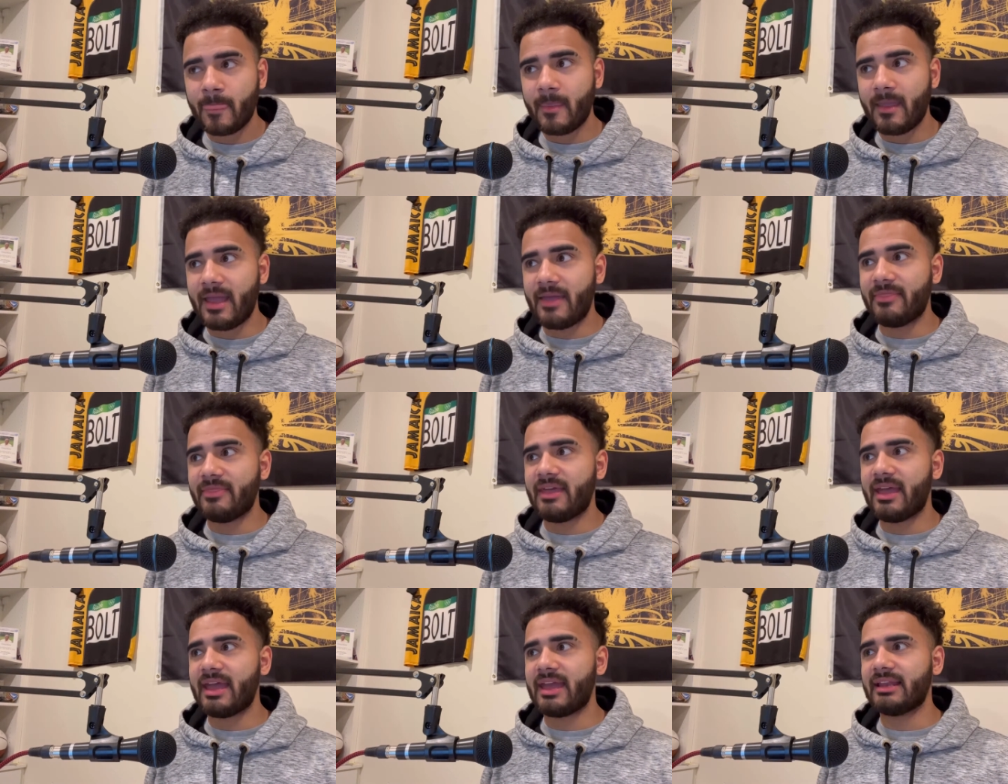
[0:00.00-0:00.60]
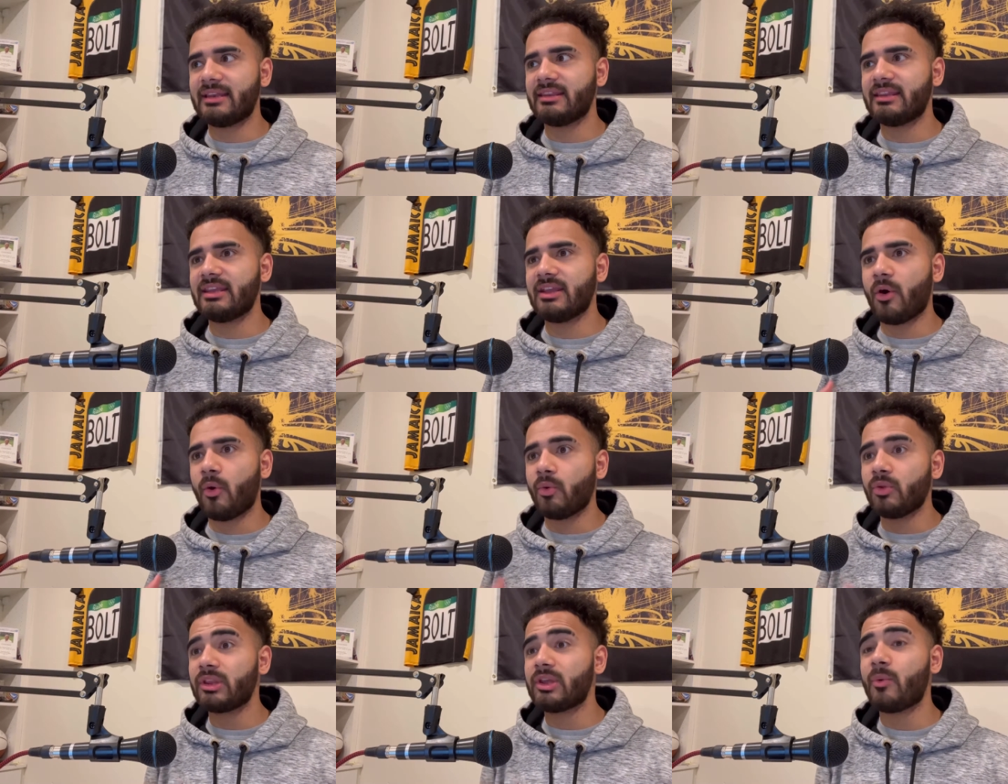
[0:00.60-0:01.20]
And then the
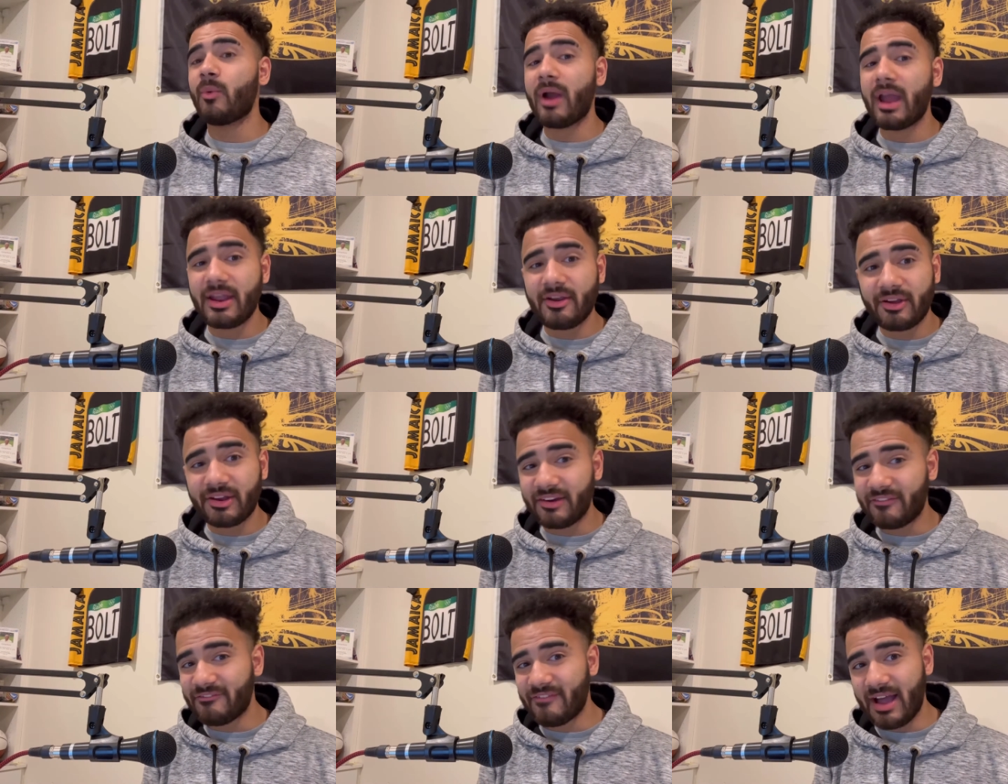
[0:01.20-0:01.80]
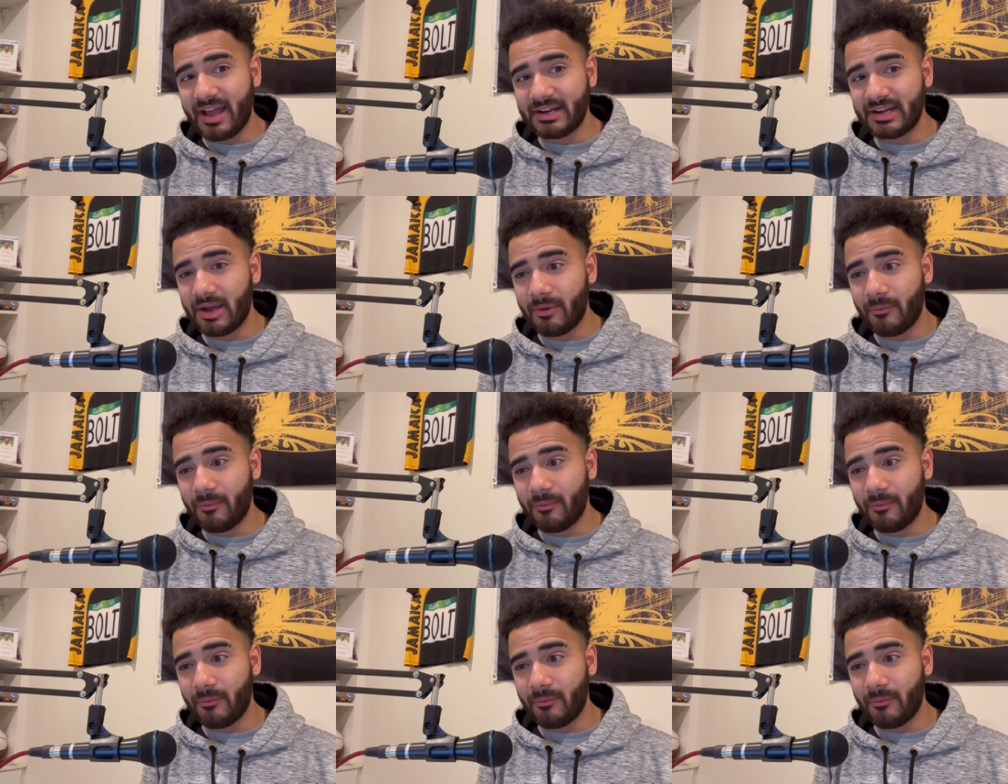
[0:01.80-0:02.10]
only way you're going to find out